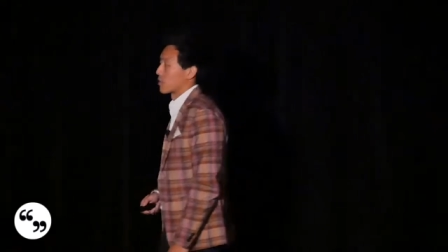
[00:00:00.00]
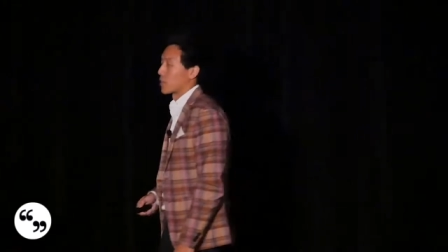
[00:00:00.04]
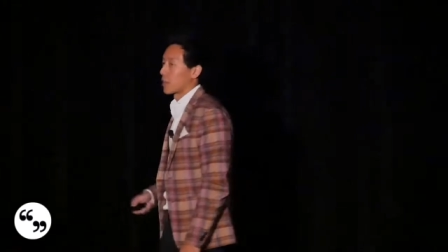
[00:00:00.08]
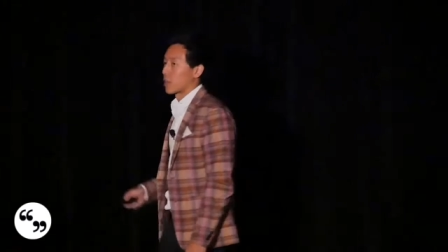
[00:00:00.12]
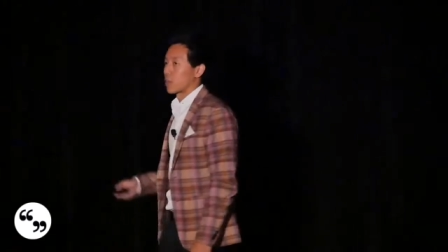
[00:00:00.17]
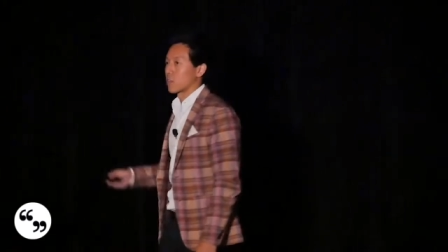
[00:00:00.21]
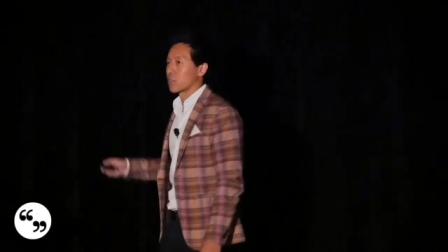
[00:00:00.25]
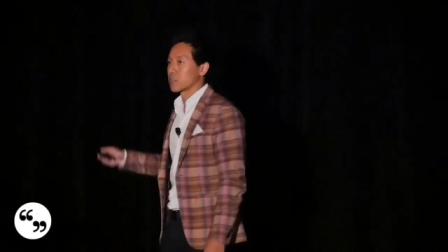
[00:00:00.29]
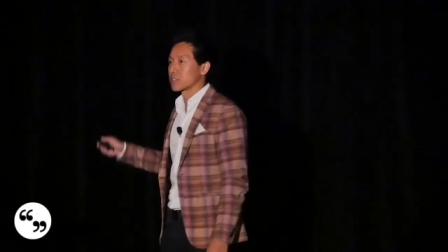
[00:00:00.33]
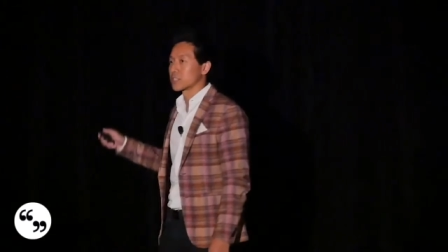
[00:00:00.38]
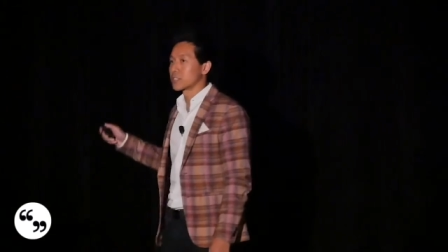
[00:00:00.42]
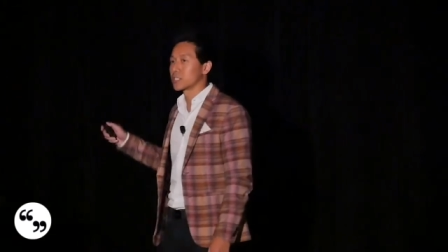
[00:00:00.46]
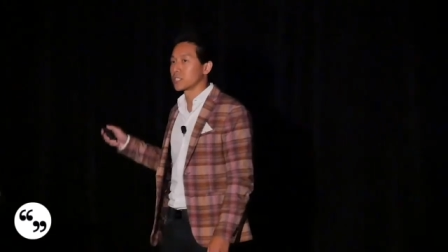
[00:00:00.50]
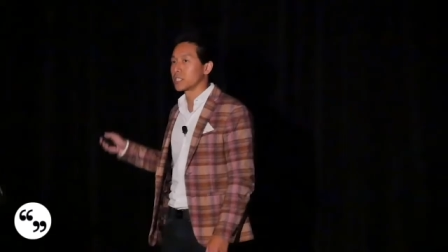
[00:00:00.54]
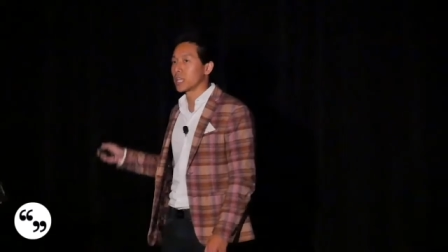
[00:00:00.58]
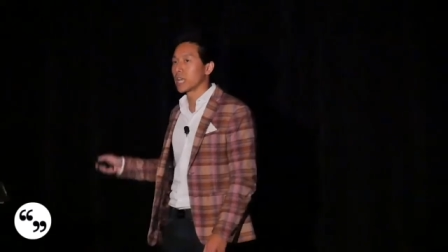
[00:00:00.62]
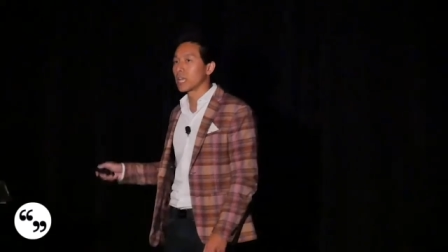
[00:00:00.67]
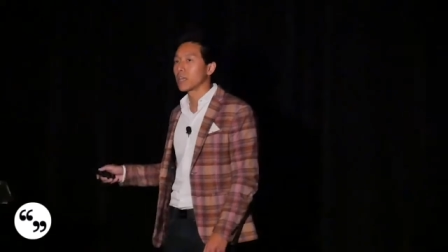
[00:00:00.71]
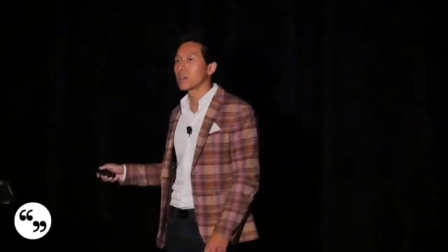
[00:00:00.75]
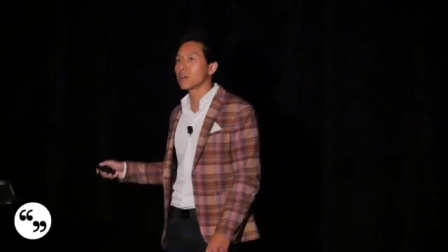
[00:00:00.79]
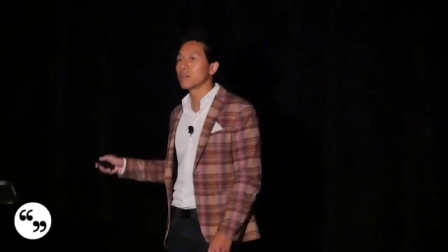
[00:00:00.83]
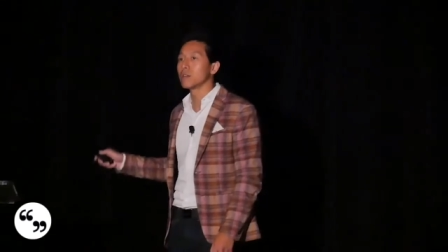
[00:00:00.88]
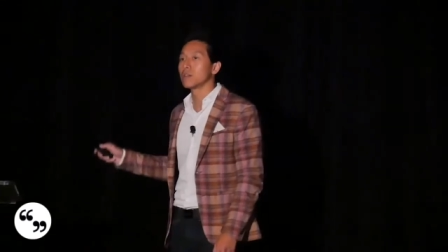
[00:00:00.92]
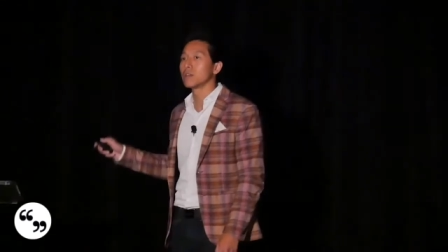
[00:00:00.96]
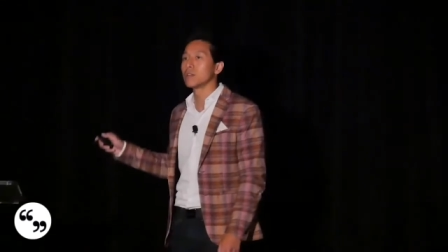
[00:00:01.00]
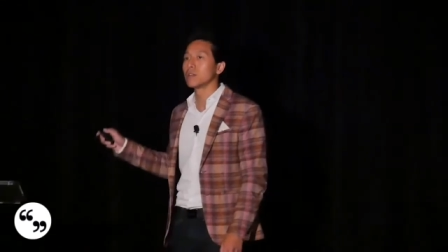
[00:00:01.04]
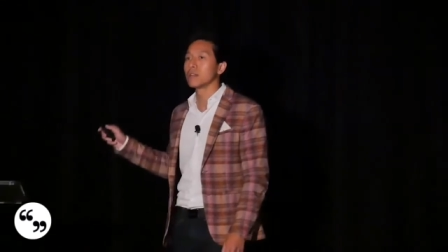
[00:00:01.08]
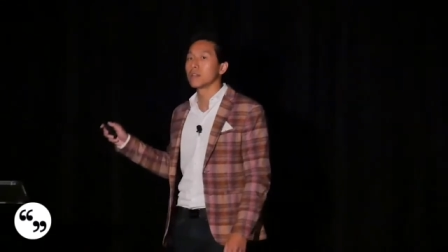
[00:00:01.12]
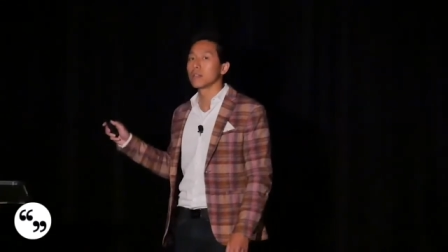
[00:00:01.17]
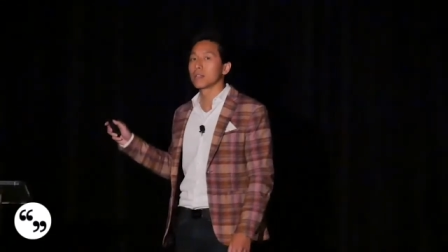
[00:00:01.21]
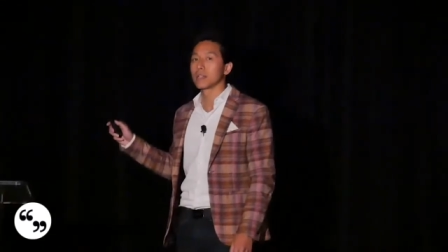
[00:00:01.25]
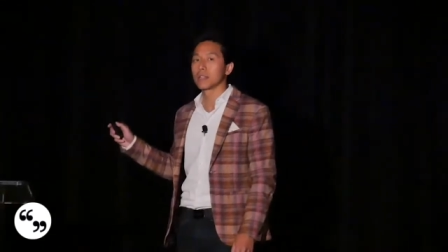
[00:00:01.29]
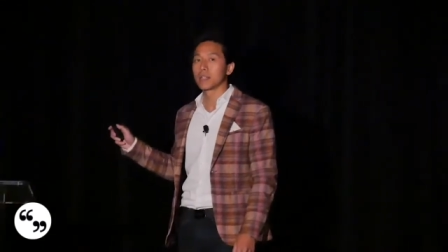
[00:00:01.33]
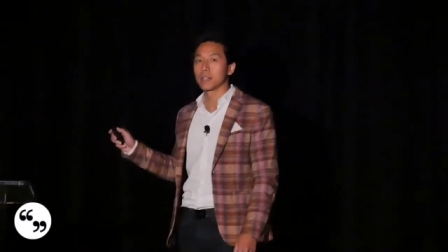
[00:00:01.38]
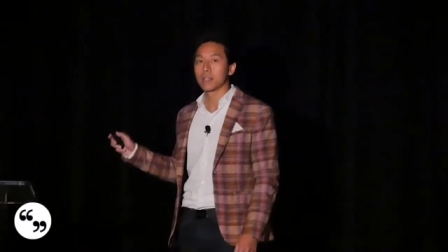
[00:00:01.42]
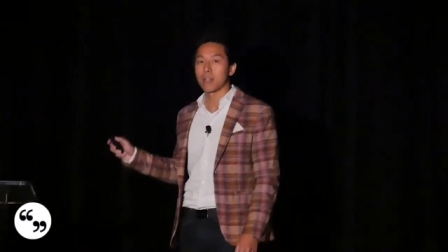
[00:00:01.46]
They are the single
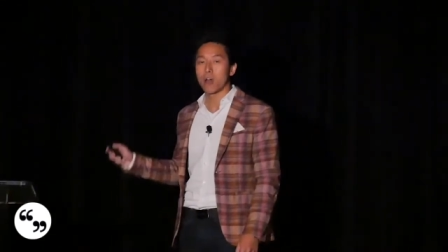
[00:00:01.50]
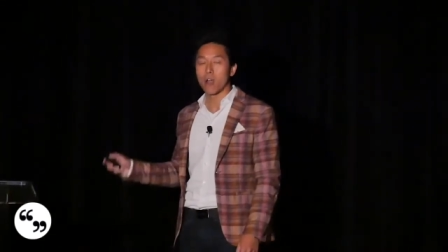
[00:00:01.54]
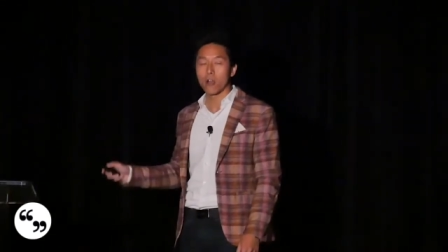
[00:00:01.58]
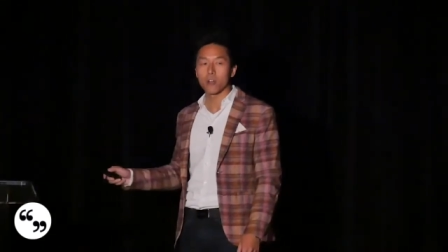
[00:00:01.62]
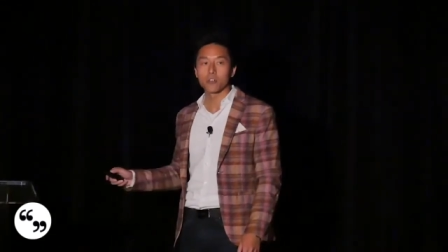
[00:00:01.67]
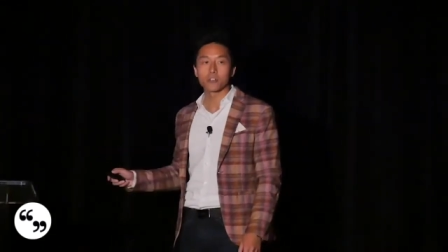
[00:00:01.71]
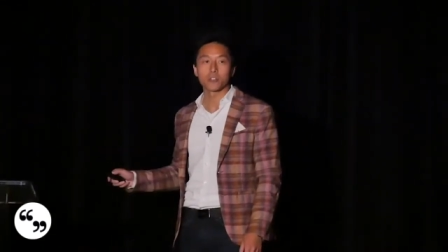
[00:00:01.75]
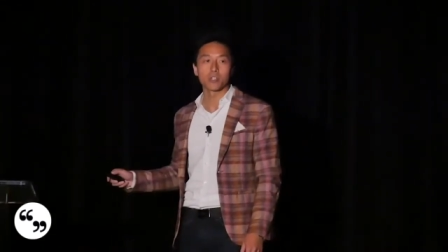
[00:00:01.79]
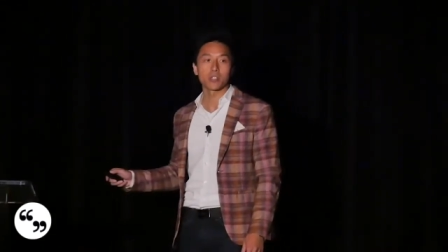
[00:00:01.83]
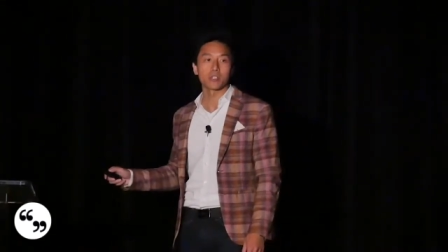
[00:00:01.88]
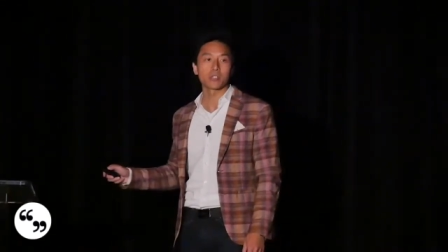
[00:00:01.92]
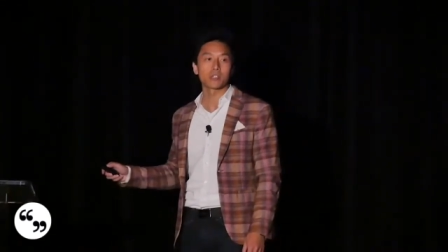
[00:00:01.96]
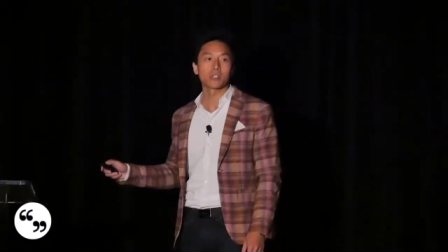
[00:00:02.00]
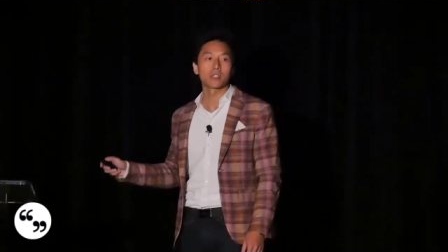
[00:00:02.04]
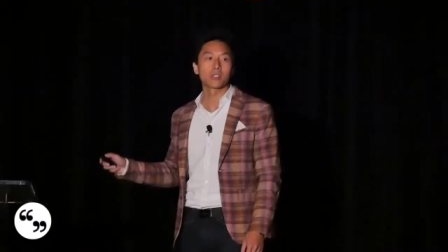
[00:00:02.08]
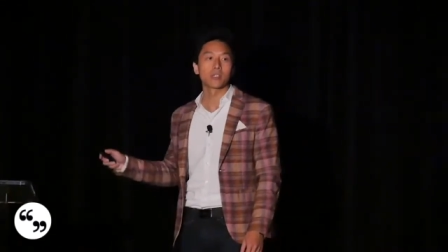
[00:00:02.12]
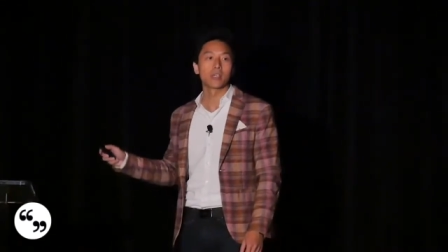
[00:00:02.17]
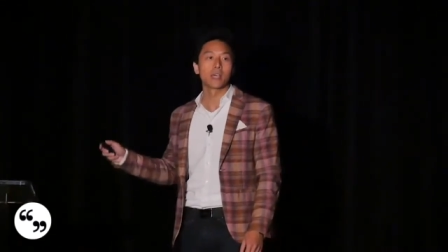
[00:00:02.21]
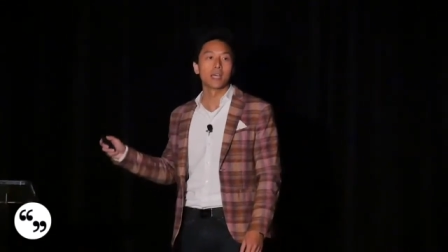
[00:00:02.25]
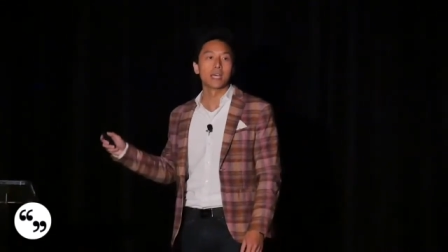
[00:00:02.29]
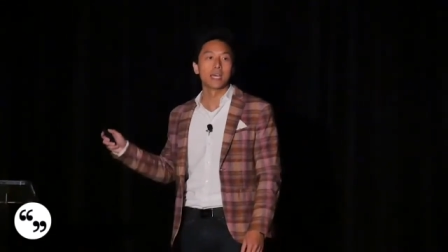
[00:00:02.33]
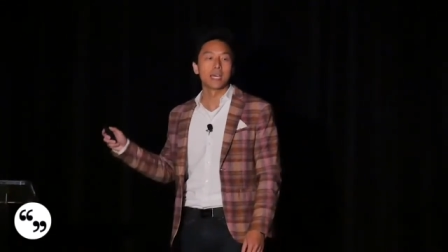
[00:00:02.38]
largest